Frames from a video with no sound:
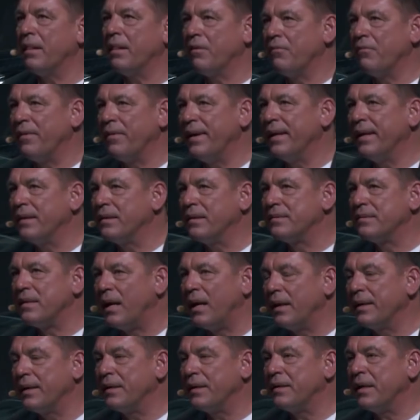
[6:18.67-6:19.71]
vehicle's
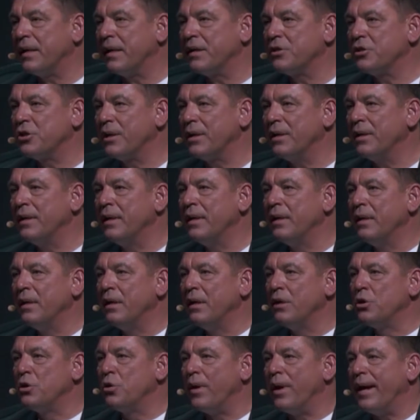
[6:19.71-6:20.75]
architecture
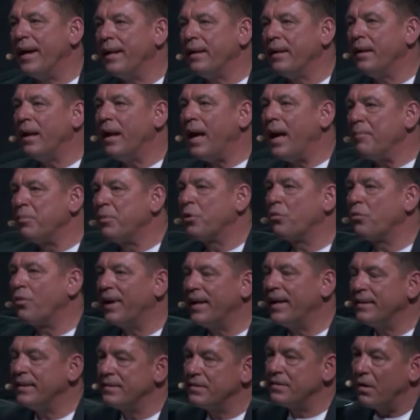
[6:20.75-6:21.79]
to handle
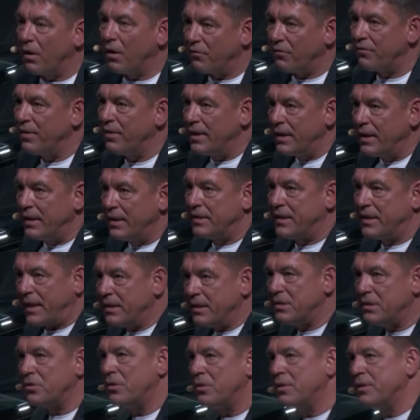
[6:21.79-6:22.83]
upgrades of
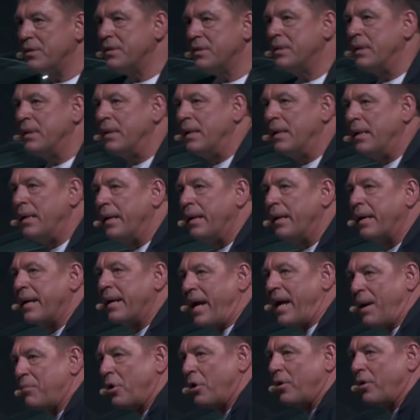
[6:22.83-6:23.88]
sensors,
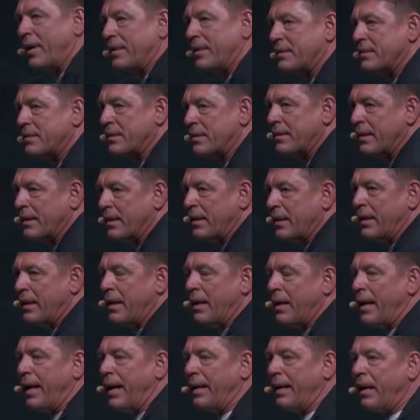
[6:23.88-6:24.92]
cameras,
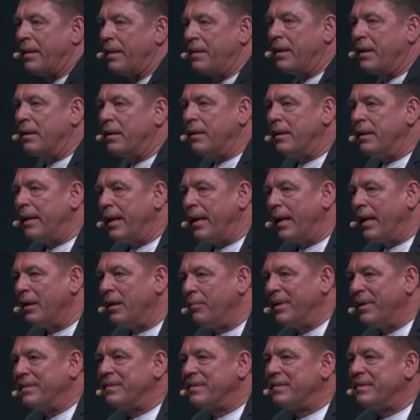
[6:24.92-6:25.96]
and other
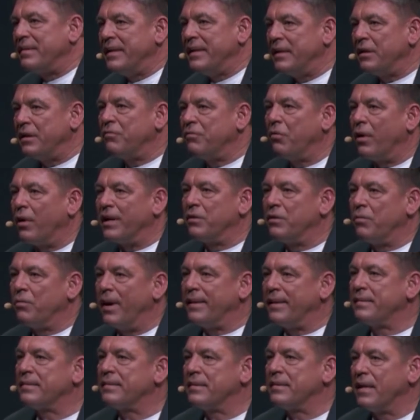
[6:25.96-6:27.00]
elements needed for
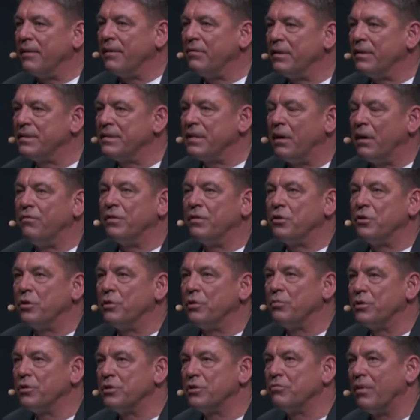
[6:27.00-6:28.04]
advanced levels of
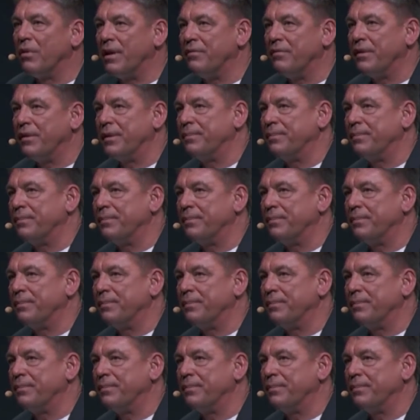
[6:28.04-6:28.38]
autonomous driving.